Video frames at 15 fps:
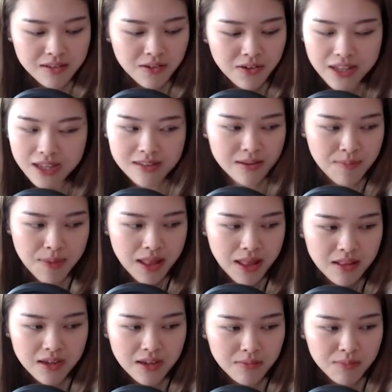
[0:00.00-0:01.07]
Not that it's a bad
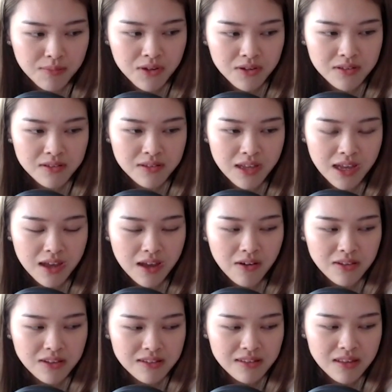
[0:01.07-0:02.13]
thing, because
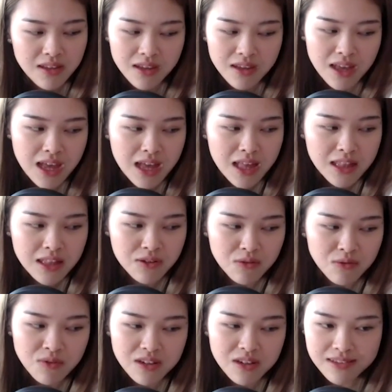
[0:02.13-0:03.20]
honestly, the
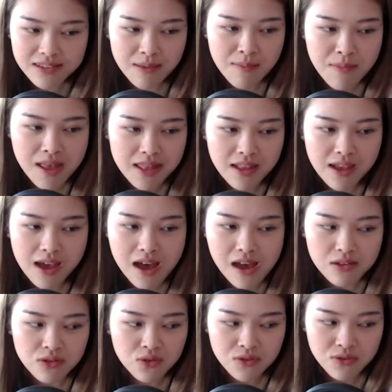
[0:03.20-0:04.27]
students I met there
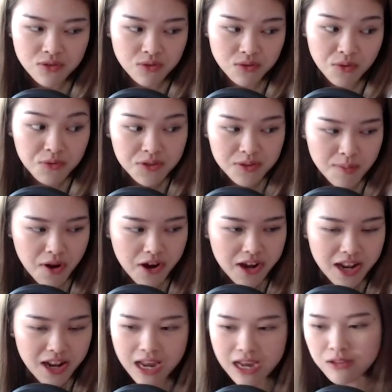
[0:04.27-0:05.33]
are so smart.
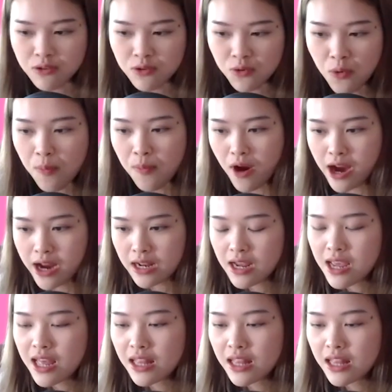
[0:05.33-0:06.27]
They are so bright.